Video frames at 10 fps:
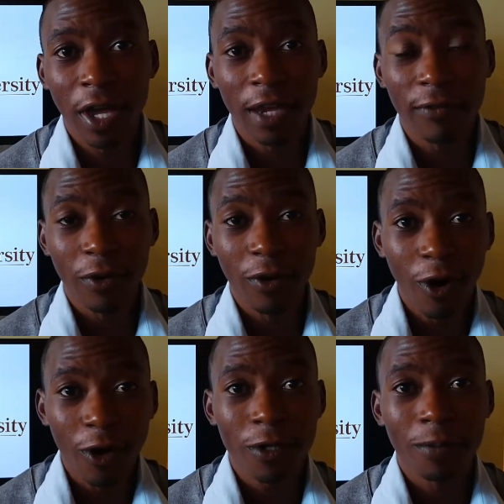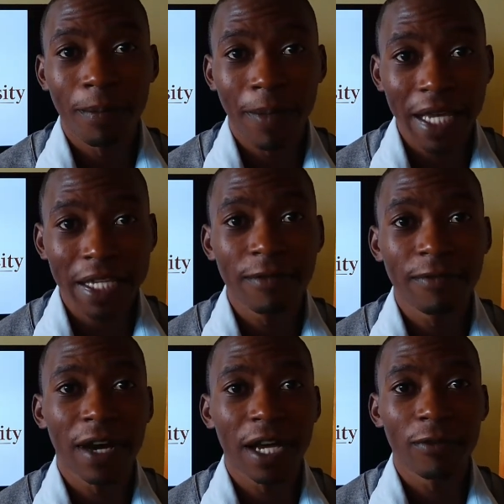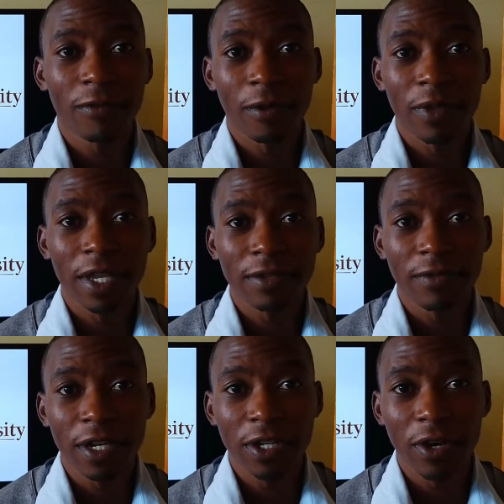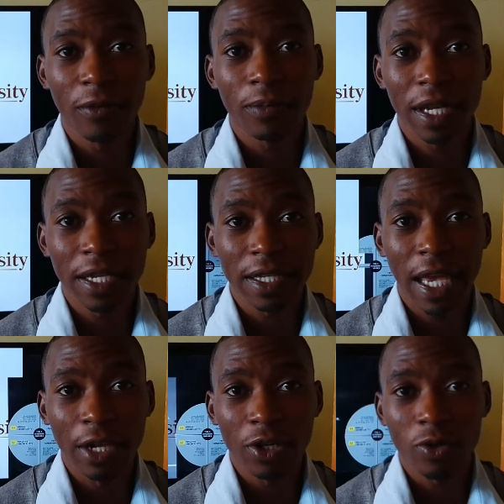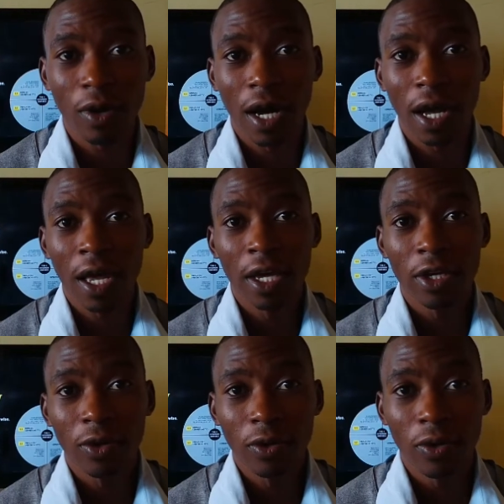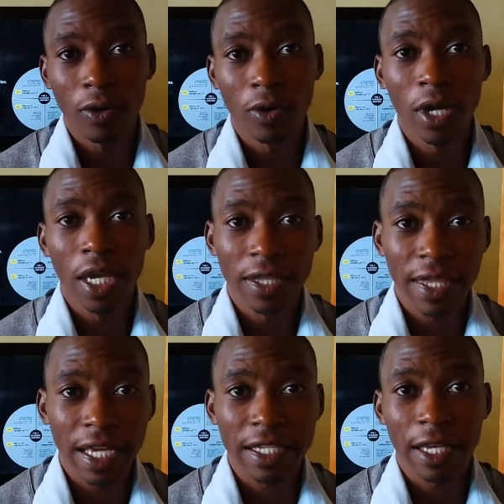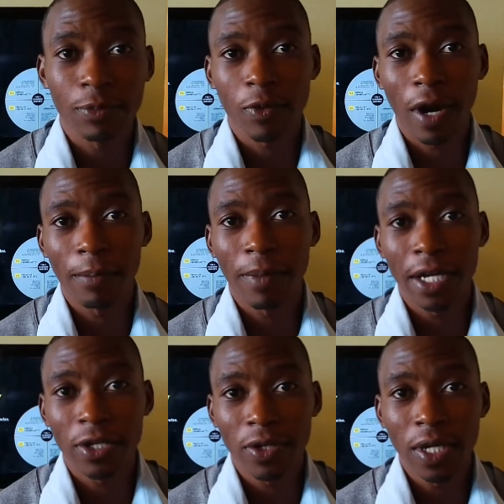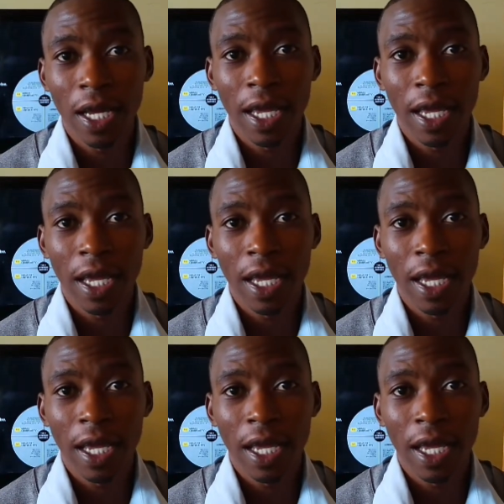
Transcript: If you got massive value from this video, please ensure you hit that subscribe button,